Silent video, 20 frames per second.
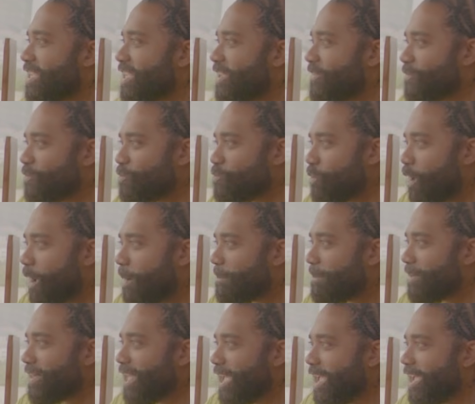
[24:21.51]
If you are
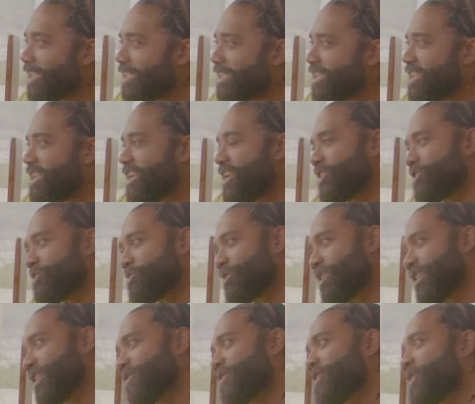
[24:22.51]
Black, you
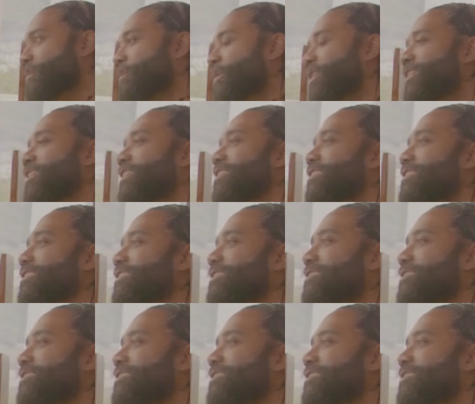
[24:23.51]
live in America.